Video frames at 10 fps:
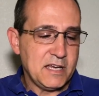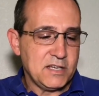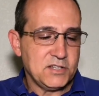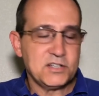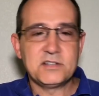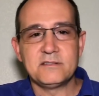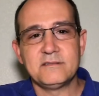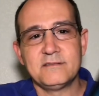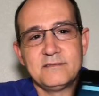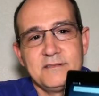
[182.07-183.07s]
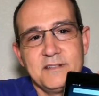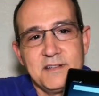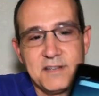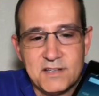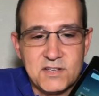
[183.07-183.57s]
inch
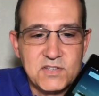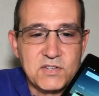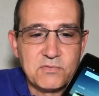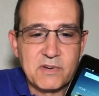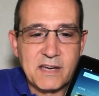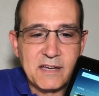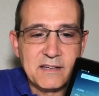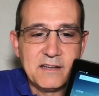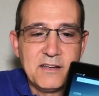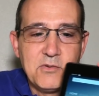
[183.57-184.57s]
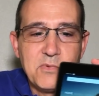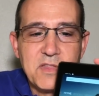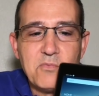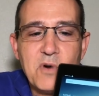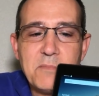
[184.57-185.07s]
screen with
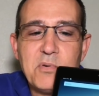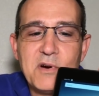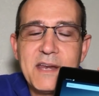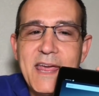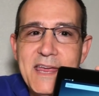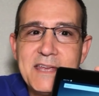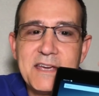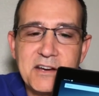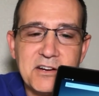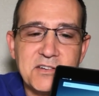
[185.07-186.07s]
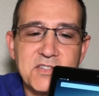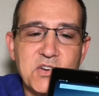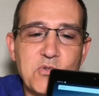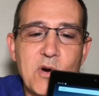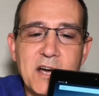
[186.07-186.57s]
a 1.8 gigahertz
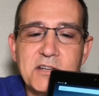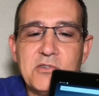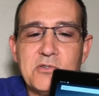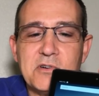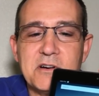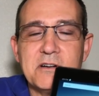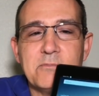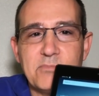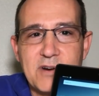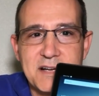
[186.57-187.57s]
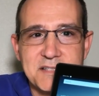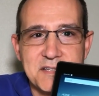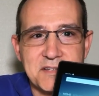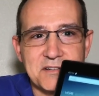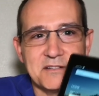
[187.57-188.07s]
quad core
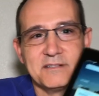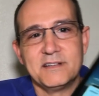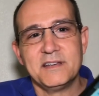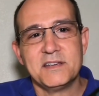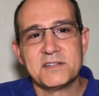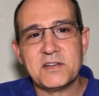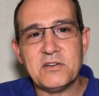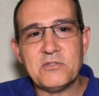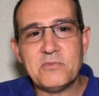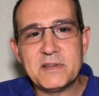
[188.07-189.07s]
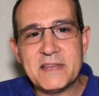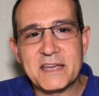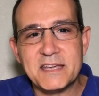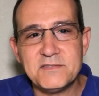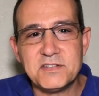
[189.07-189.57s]
processor. So what
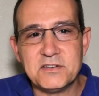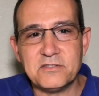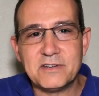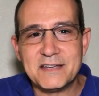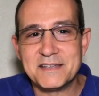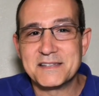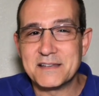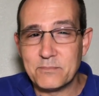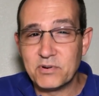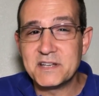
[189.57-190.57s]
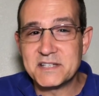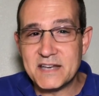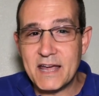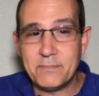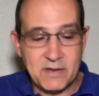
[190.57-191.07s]
that gives you is a pretty
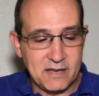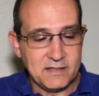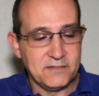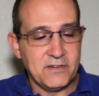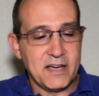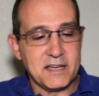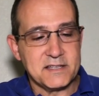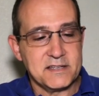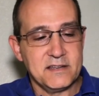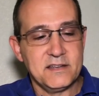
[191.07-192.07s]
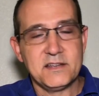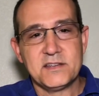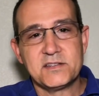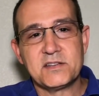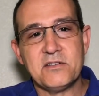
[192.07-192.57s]
snappy device.
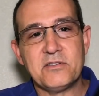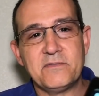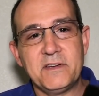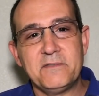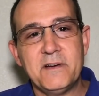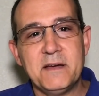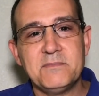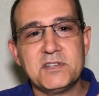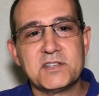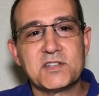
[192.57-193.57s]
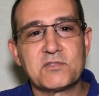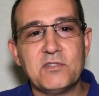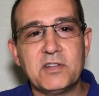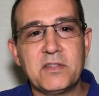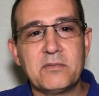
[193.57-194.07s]
So if I'm just
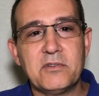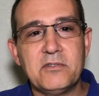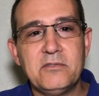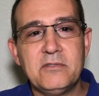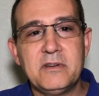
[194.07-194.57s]
scrolling through,